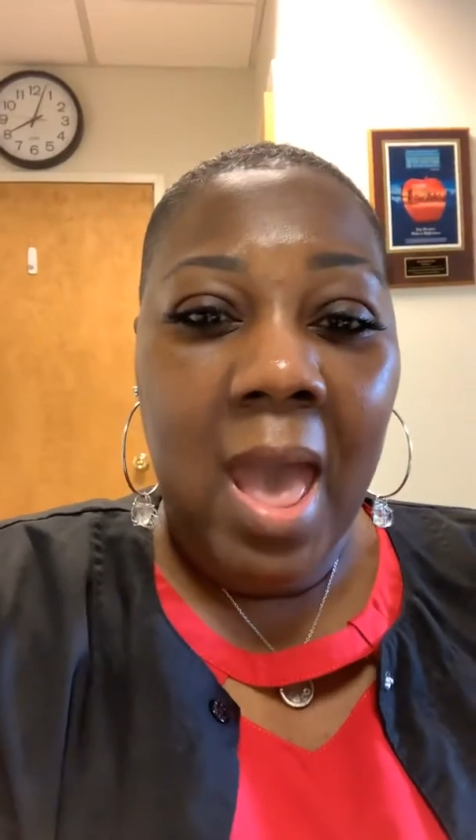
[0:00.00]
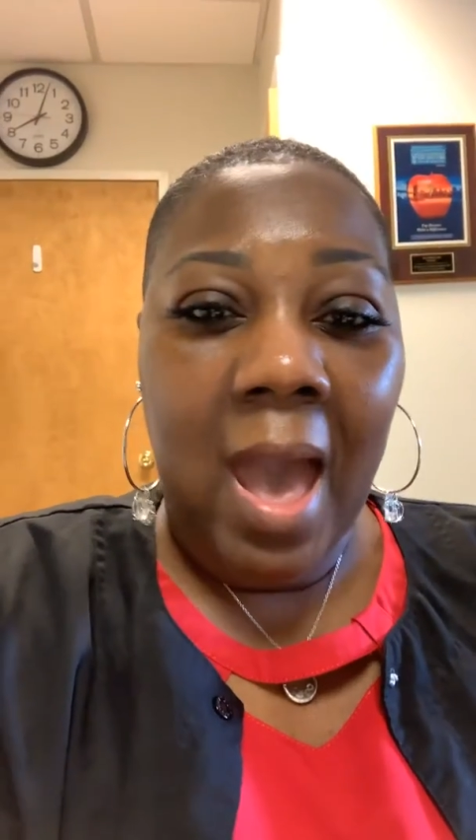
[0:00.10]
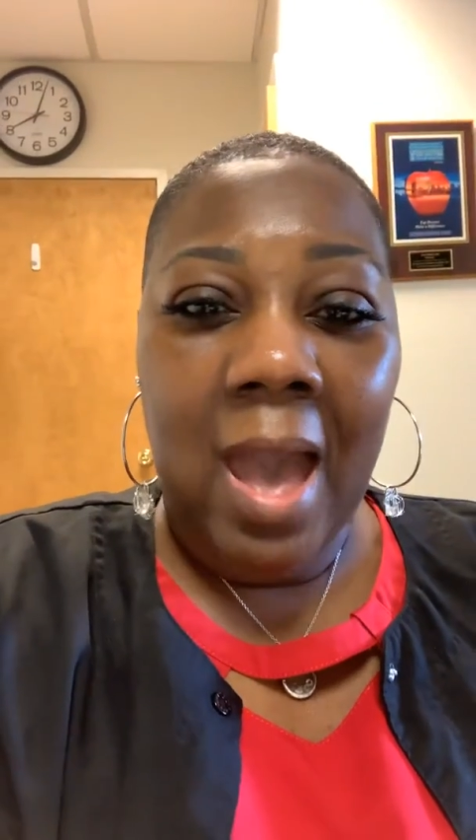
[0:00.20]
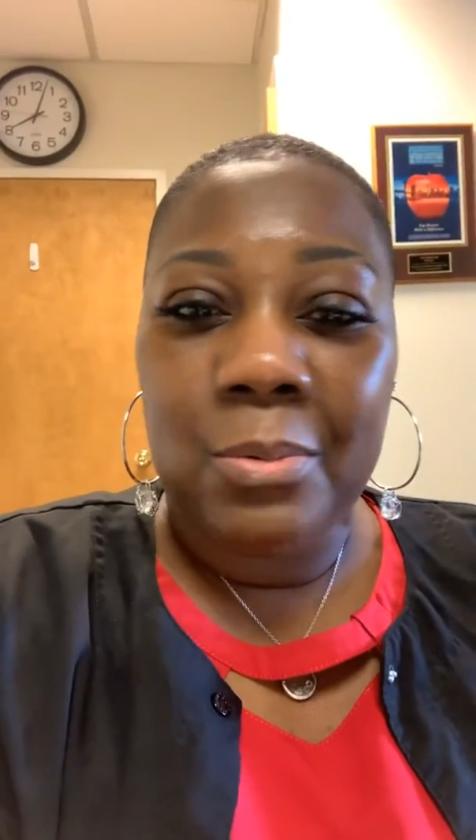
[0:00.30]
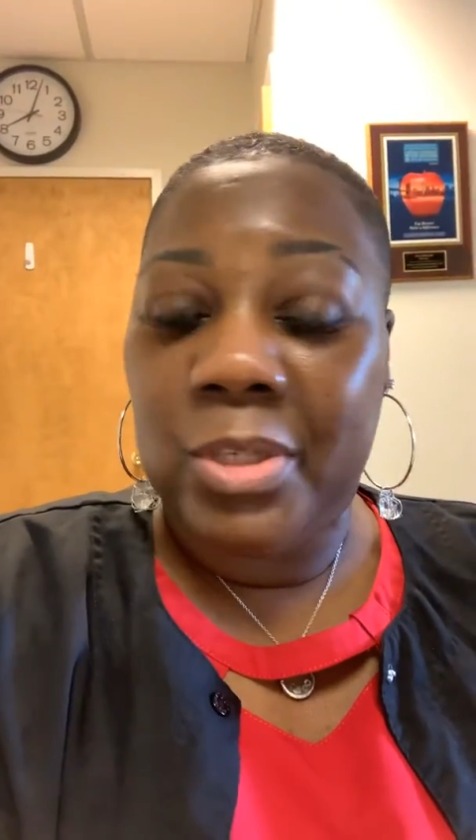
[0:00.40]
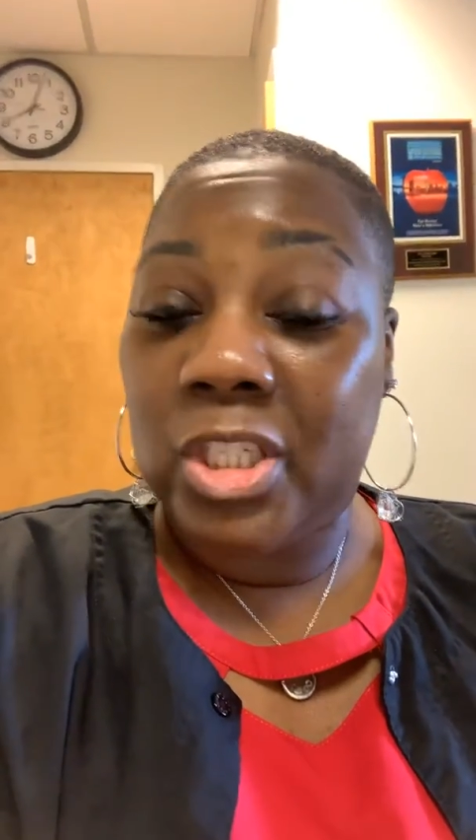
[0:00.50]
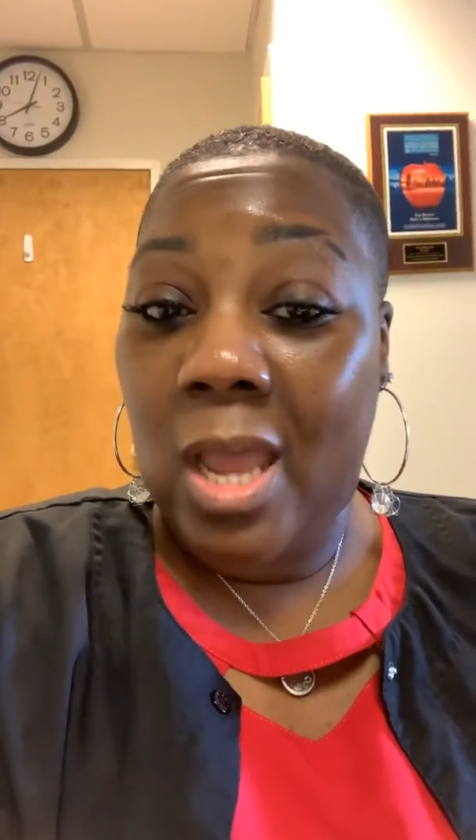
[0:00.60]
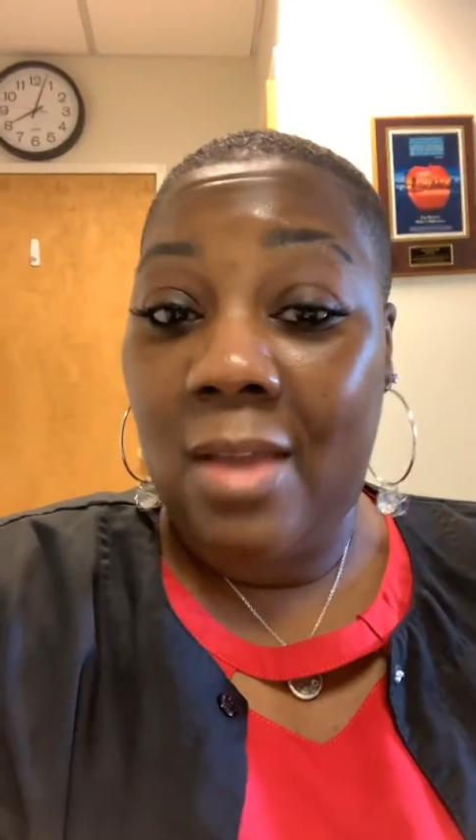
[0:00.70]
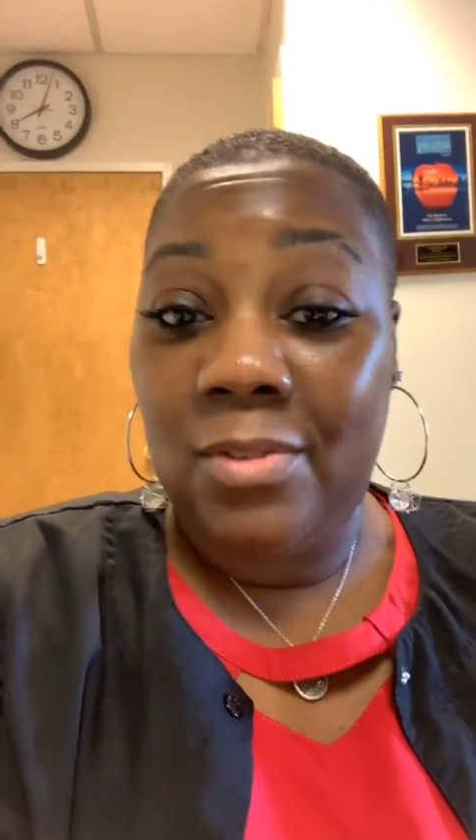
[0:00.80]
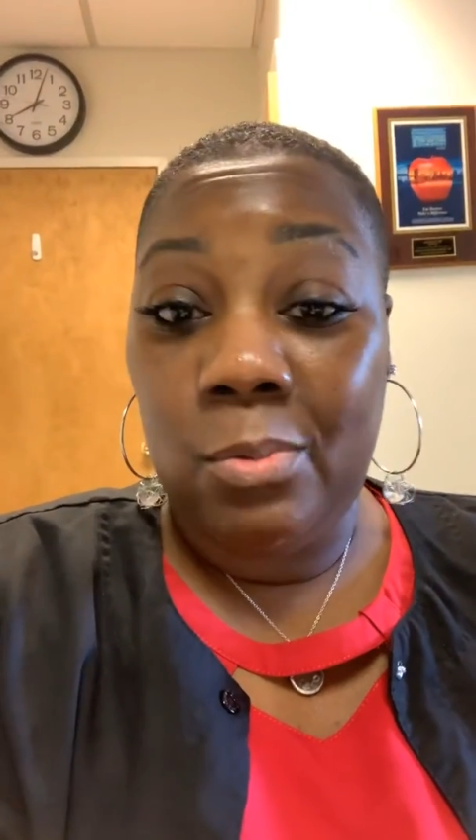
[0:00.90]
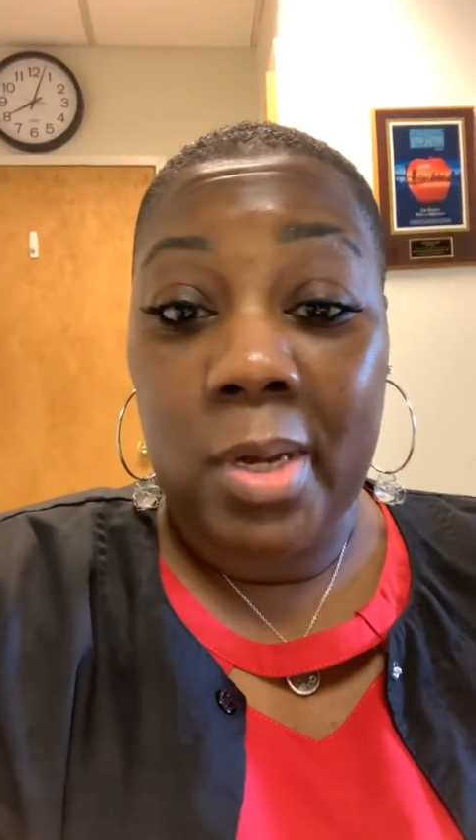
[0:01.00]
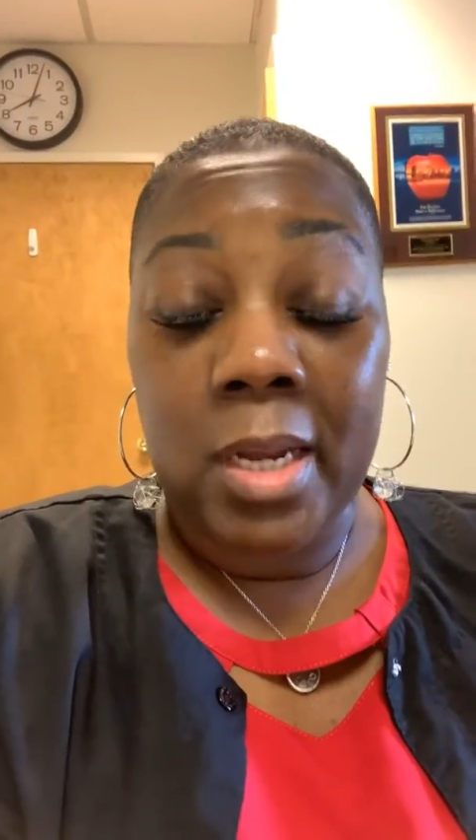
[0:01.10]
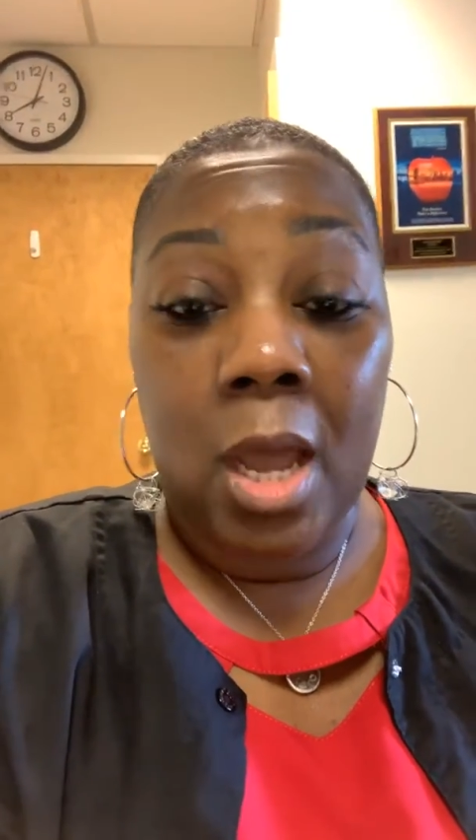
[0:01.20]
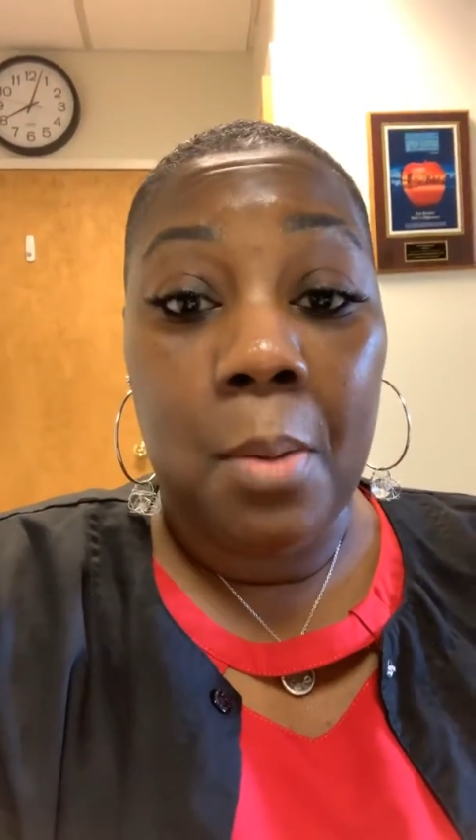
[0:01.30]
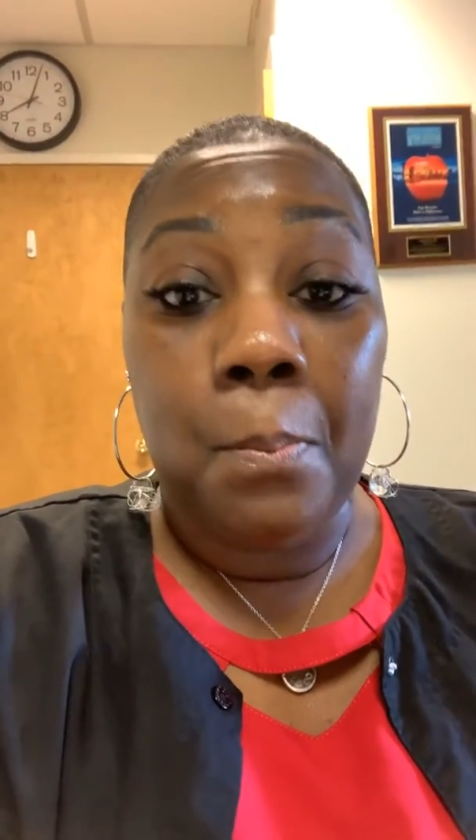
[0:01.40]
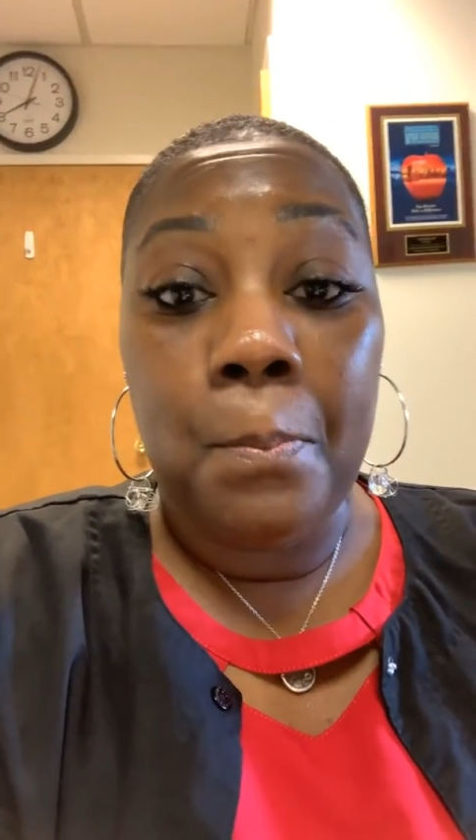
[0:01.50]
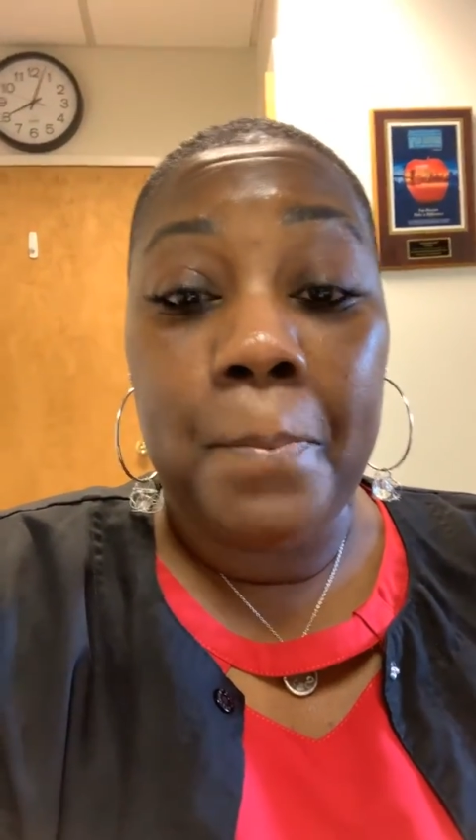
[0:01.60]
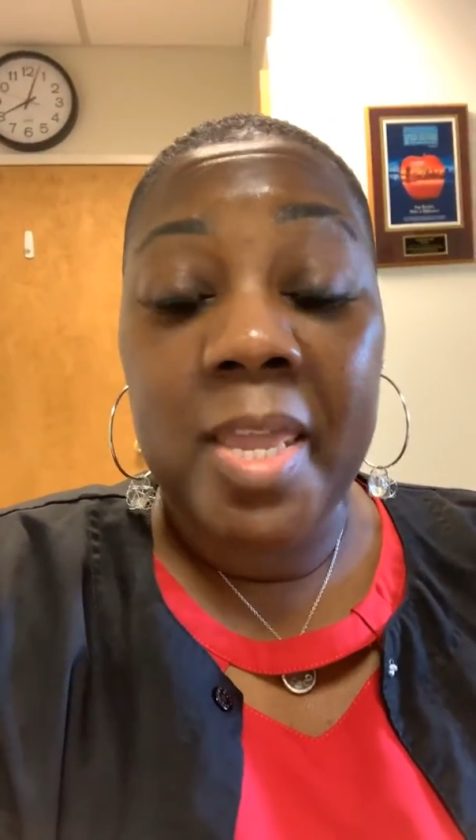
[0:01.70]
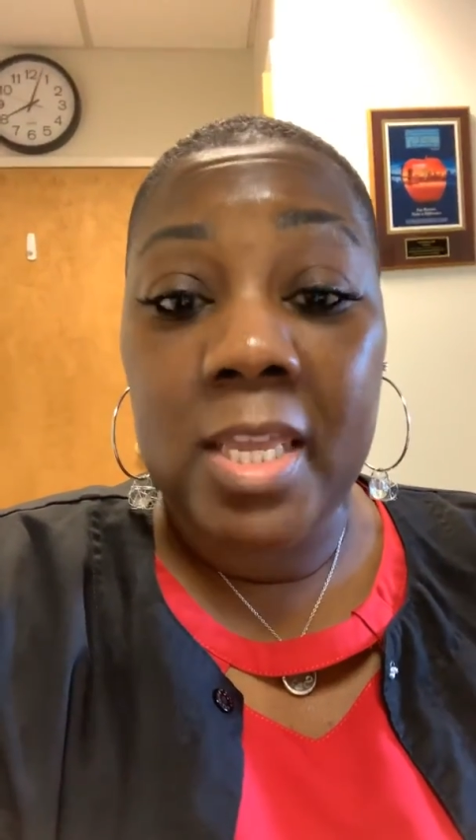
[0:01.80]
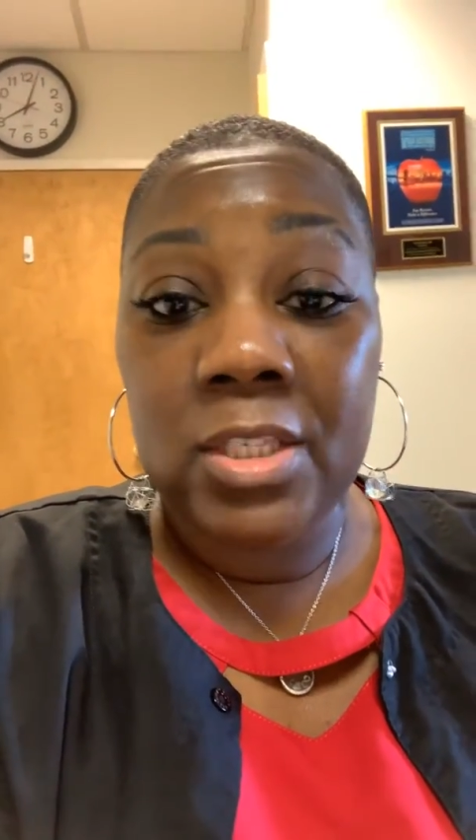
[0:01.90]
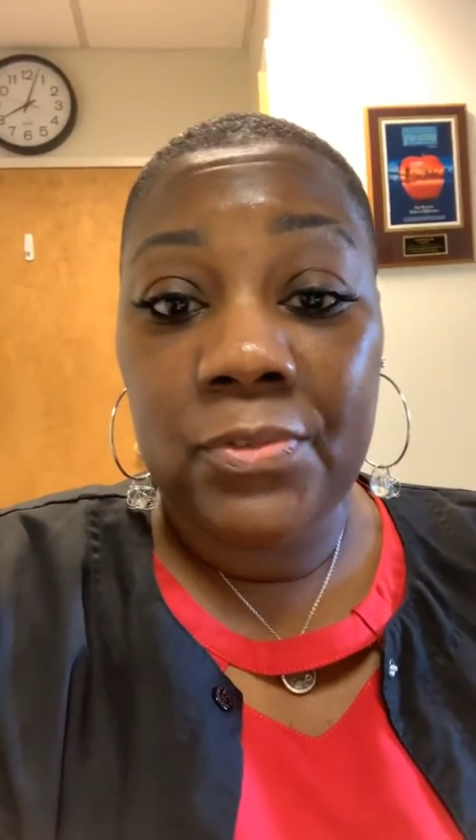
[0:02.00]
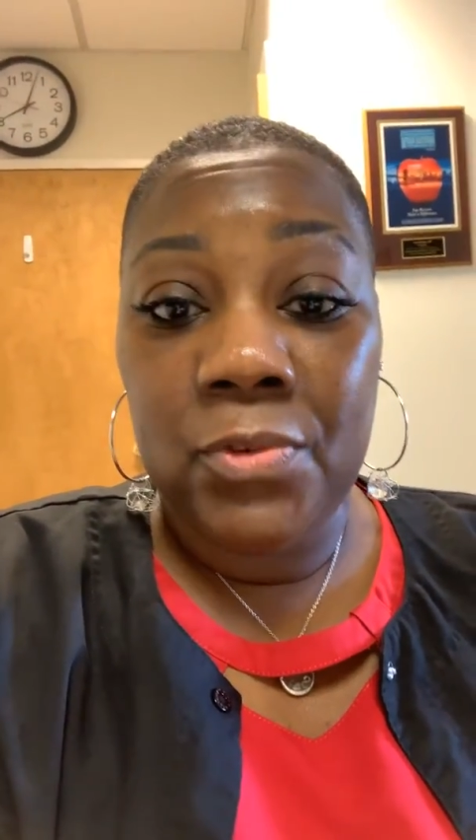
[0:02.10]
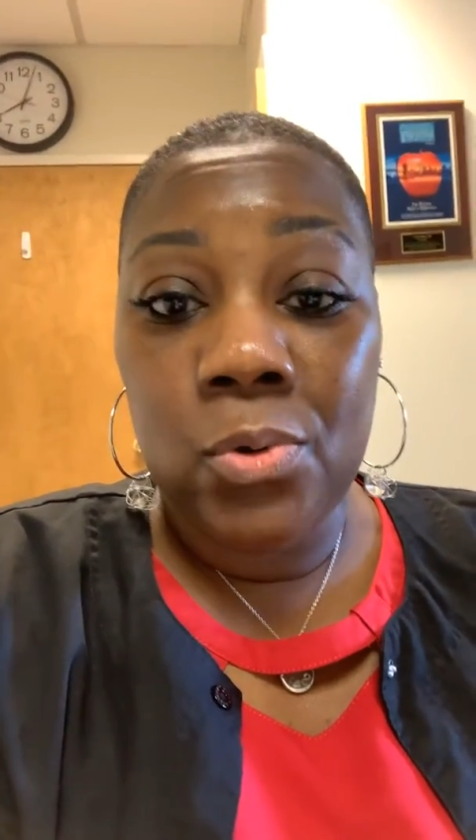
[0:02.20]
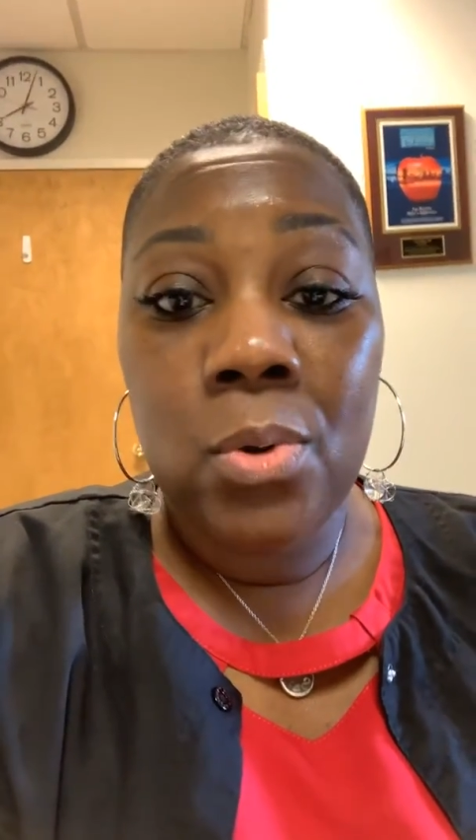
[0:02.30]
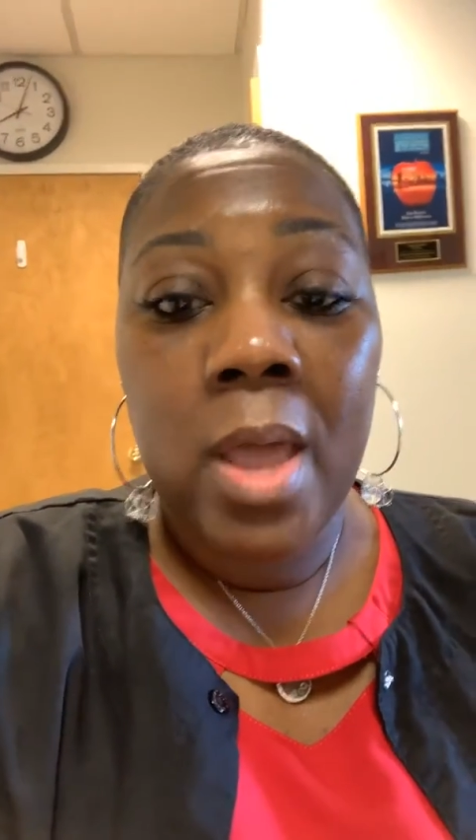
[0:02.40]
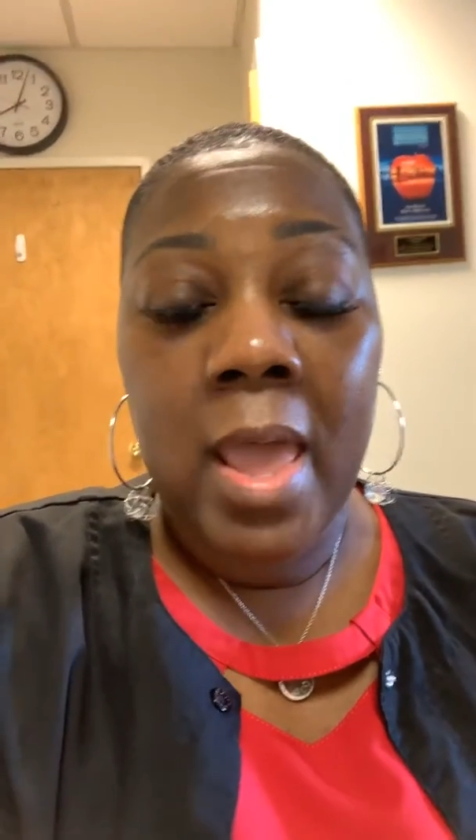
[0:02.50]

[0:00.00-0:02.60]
I wish everyone a peaceful,